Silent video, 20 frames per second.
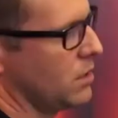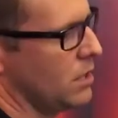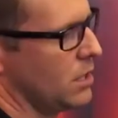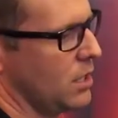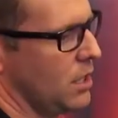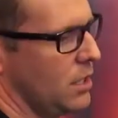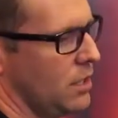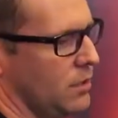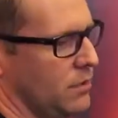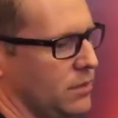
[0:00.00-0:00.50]

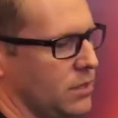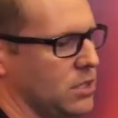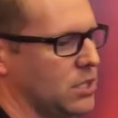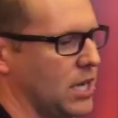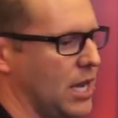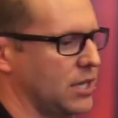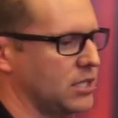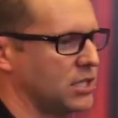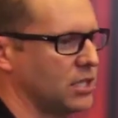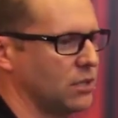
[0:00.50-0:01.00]
the
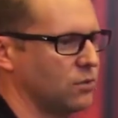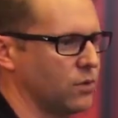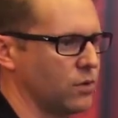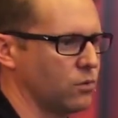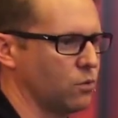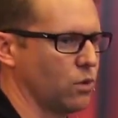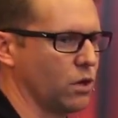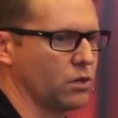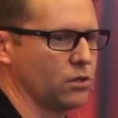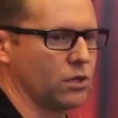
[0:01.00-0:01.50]
testing with
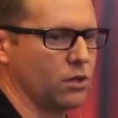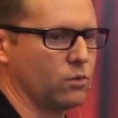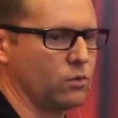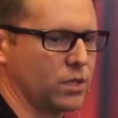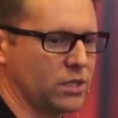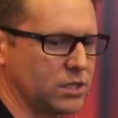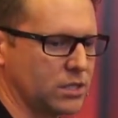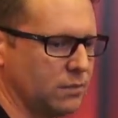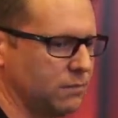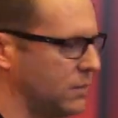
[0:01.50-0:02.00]
Workload
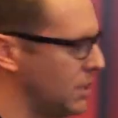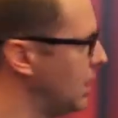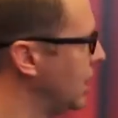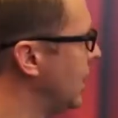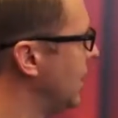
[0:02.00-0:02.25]
Wisdom